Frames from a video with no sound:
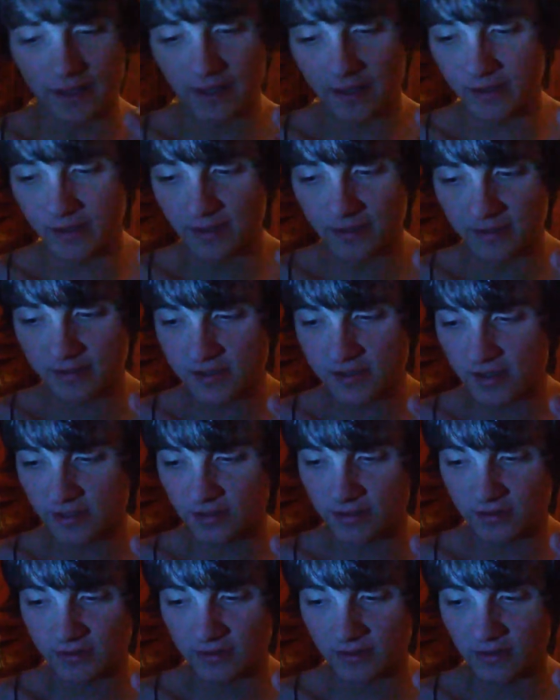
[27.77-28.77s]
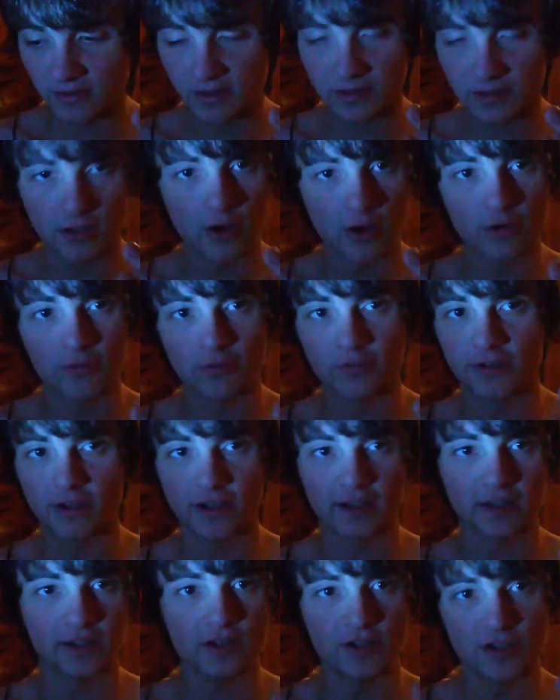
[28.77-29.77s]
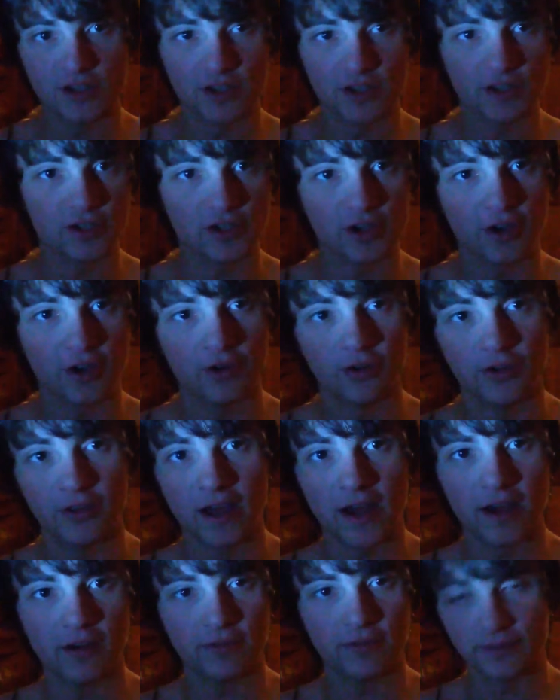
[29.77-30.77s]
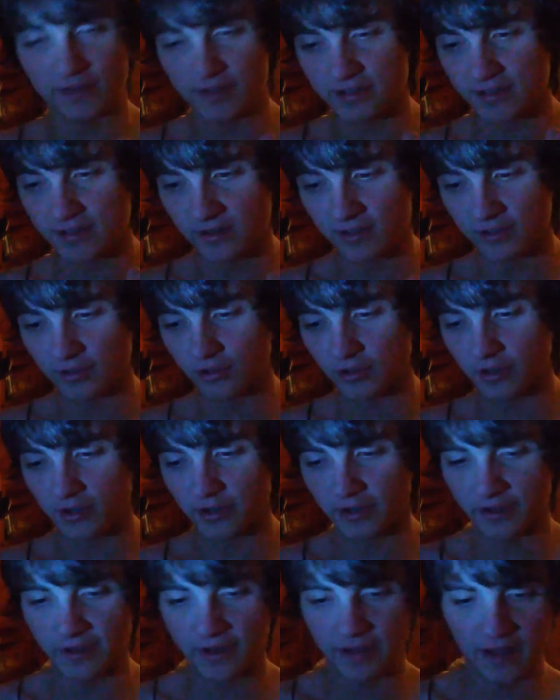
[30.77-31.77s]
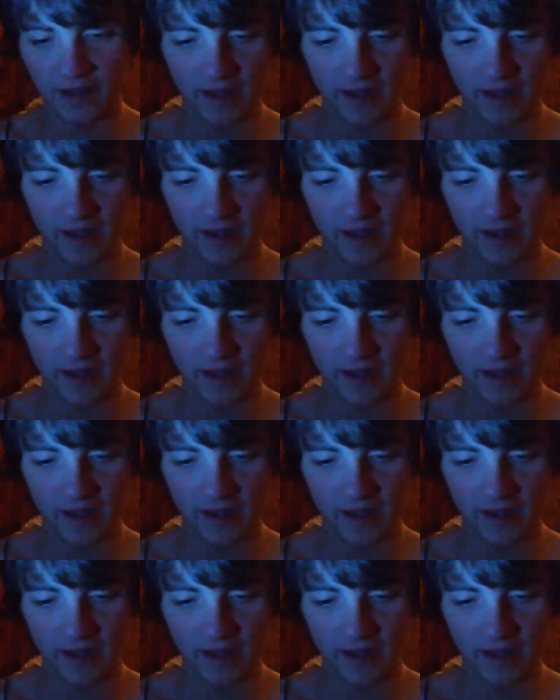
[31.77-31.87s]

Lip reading: And it's just a total fucking shit show how these things are.